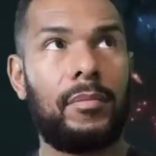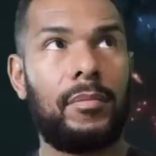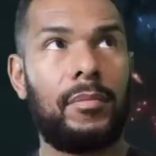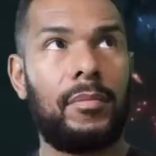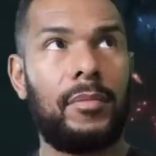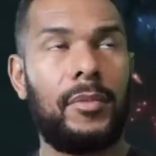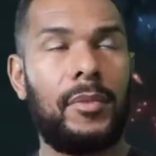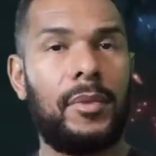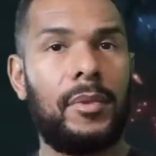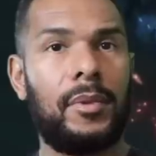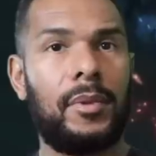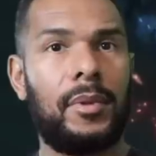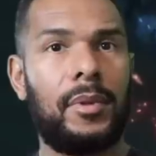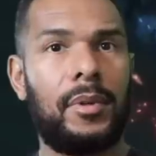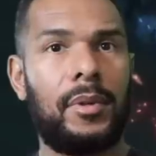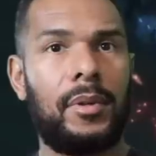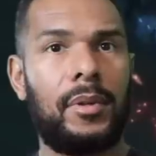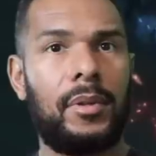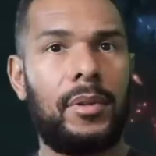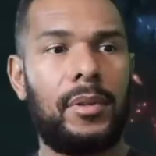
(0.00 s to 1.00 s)

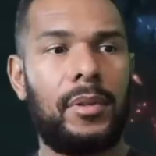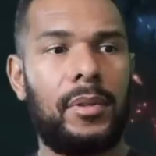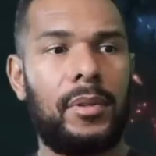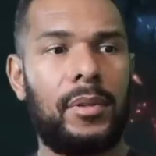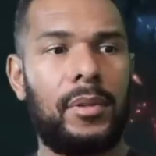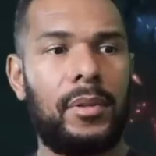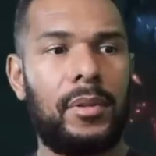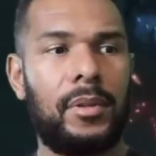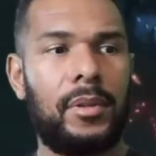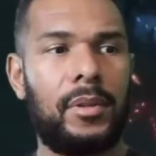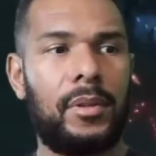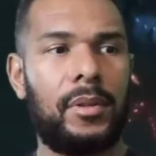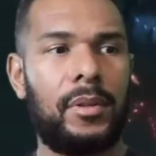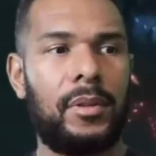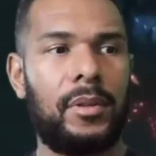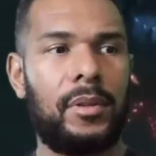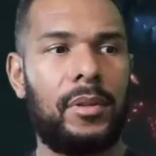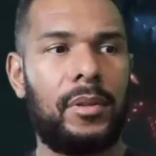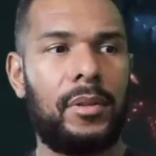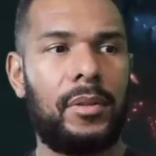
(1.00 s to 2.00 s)

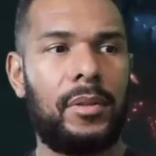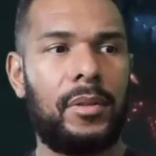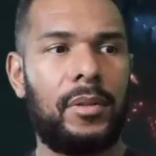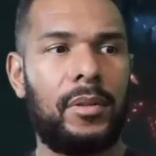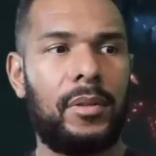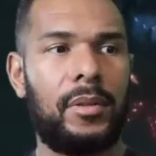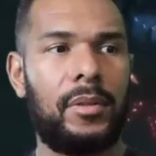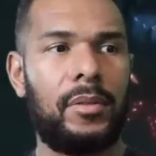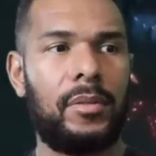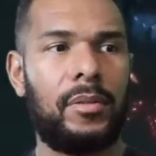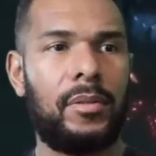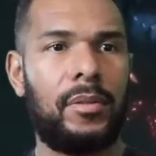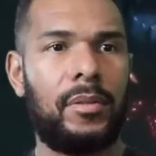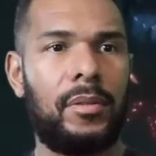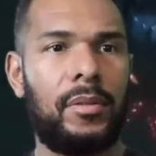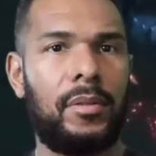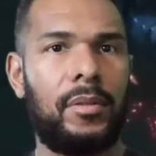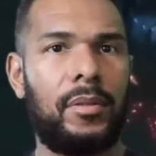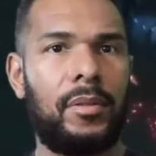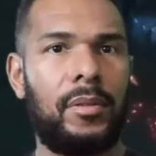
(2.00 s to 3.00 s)

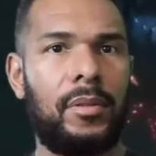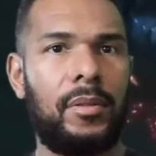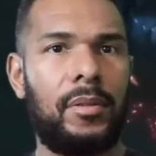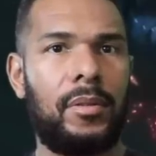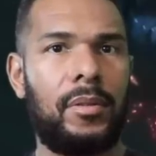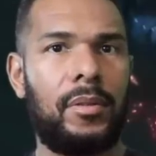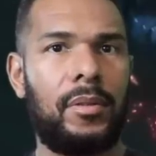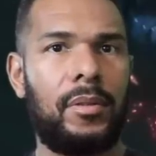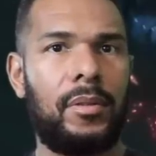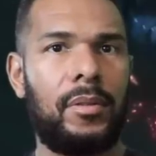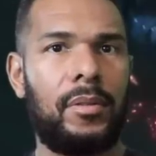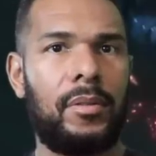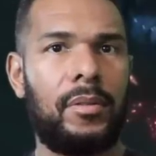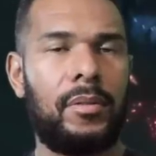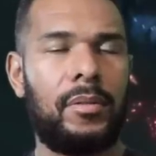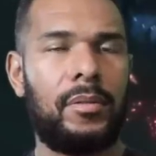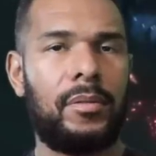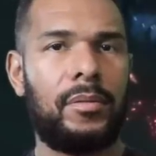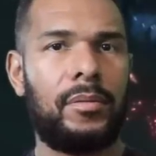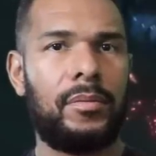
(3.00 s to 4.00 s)

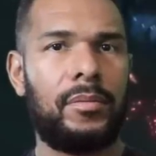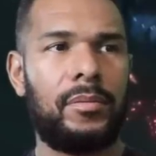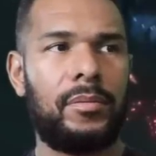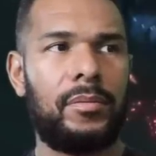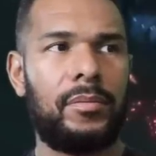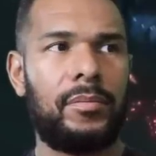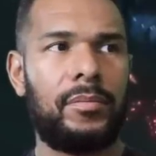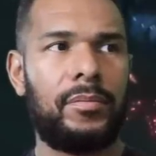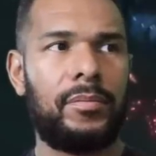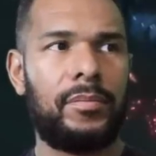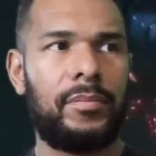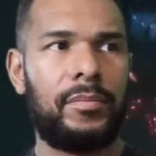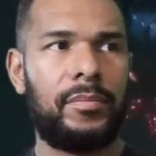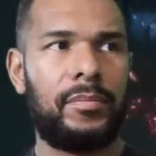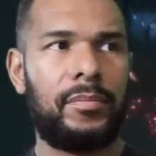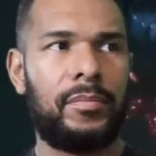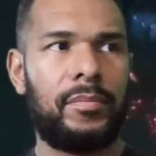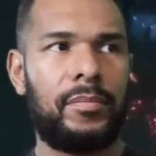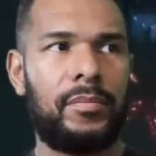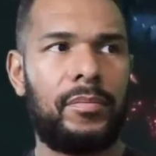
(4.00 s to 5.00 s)

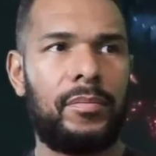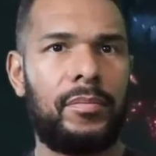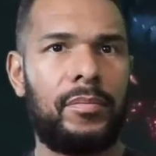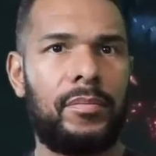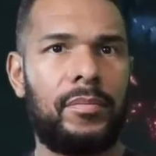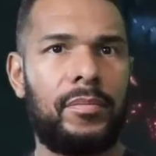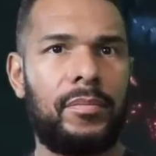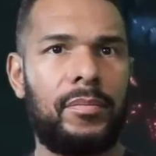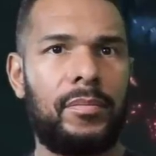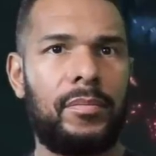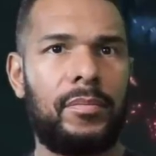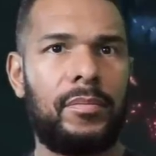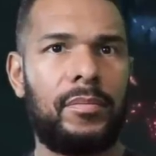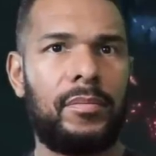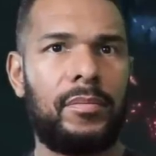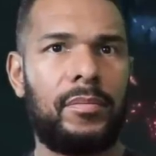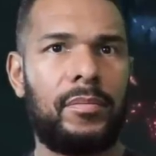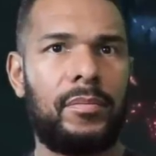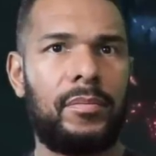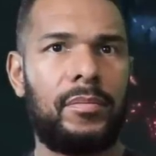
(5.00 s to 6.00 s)

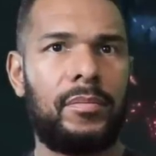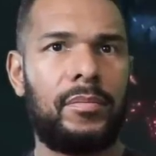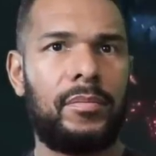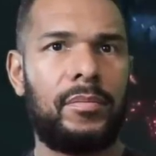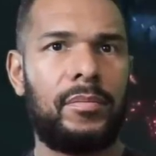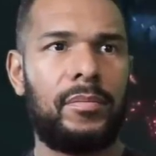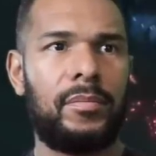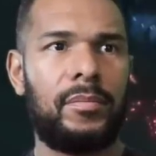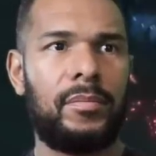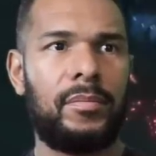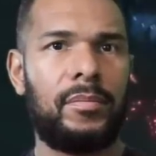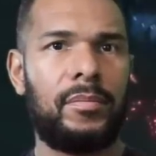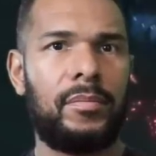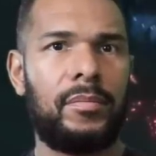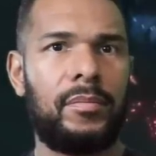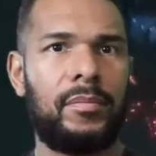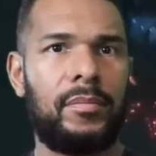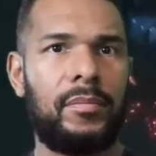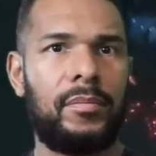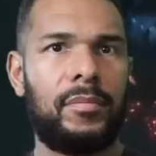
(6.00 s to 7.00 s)

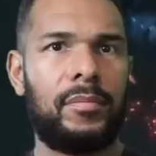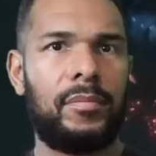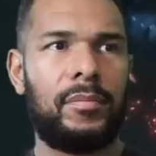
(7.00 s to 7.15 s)
This person isn't speaking.